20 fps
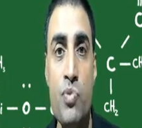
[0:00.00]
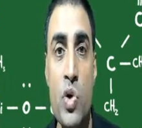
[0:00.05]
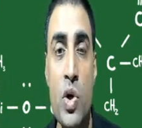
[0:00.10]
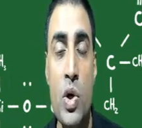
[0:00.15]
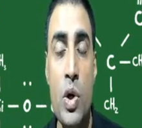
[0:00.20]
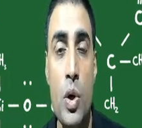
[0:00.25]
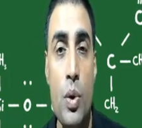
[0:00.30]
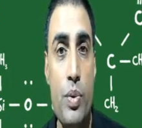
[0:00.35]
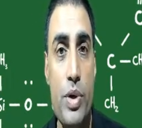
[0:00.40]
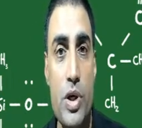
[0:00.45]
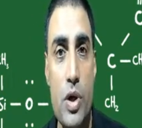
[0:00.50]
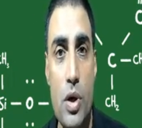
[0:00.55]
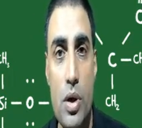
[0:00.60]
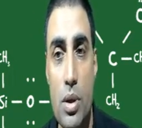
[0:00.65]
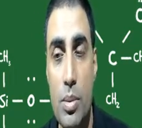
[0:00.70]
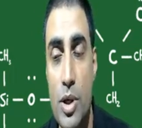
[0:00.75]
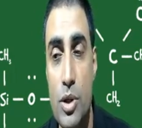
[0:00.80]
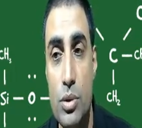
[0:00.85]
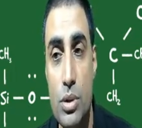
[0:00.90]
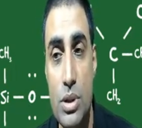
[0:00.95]
we talk
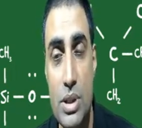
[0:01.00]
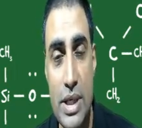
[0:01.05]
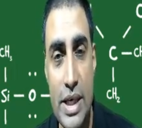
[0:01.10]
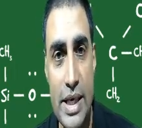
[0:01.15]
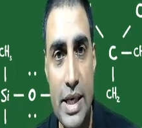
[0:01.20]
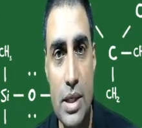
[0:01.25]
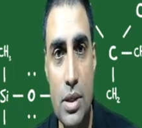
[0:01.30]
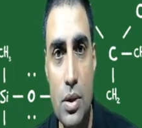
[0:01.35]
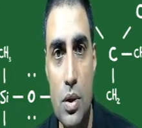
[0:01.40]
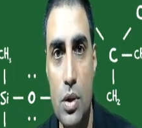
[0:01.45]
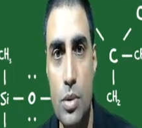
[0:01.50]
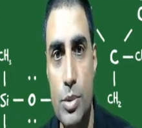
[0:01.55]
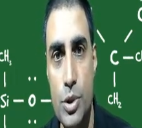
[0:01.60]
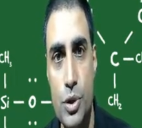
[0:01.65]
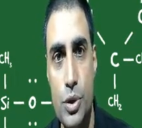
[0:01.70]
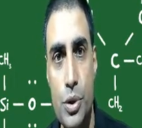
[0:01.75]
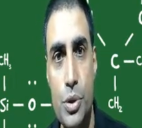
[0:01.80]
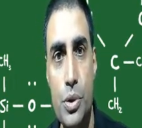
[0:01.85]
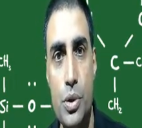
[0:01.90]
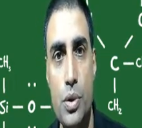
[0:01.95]
about snake or
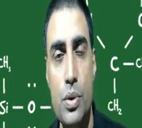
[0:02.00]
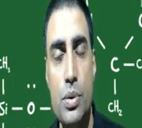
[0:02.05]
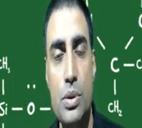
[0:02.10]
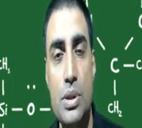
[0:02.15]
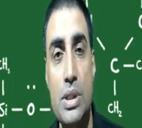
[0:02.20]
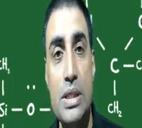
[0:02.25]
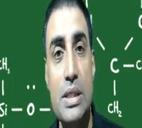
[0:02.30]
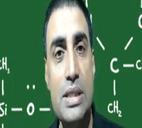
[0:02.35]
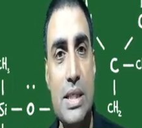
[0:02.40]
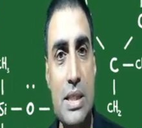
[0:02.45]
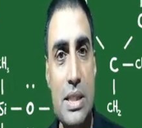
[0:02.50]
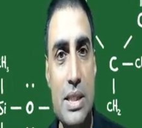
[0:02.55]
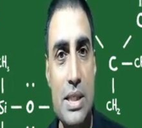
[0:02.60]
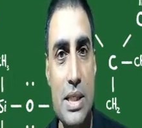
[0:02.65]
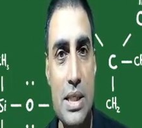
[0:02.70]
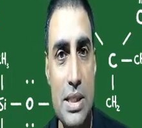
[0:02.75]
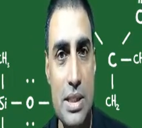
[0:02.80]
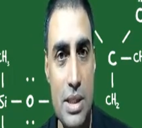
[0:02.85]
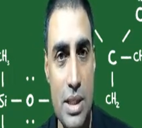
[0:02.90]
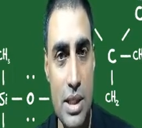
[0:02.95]
mosquito, they sense
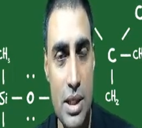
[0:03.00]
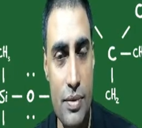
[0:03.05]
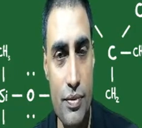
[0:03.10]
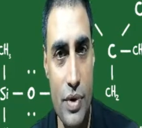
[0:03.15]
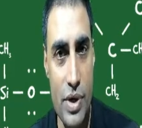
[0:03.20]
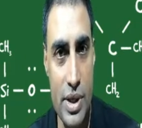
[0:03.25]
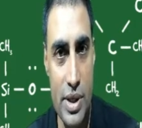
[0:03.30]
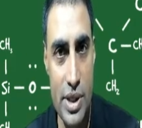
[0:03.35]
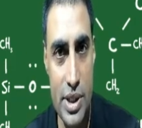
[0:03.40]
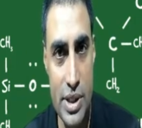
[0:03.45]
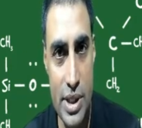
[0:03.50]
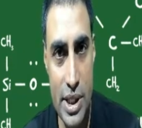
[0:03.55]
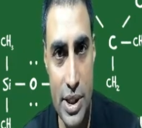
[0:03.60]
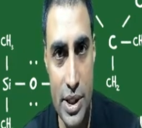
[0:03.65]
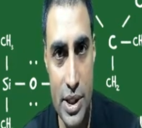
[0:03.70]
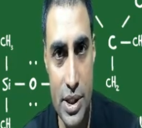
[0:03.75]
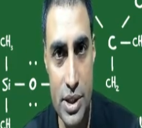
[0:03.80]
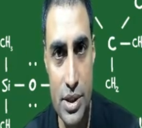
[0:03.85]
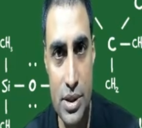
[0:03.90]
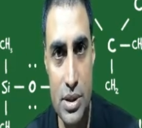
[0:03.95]
these infrared
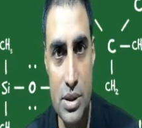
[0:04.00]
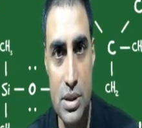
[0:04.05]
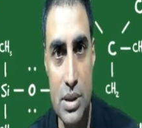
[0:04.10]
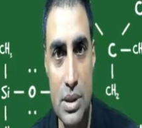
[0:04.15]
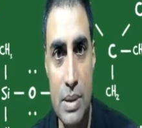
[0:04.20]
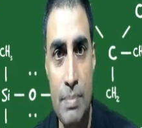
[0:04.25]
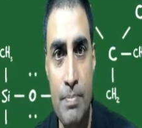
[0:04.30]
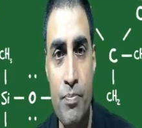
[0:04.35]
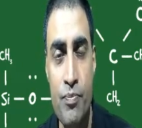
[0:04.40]
radiations.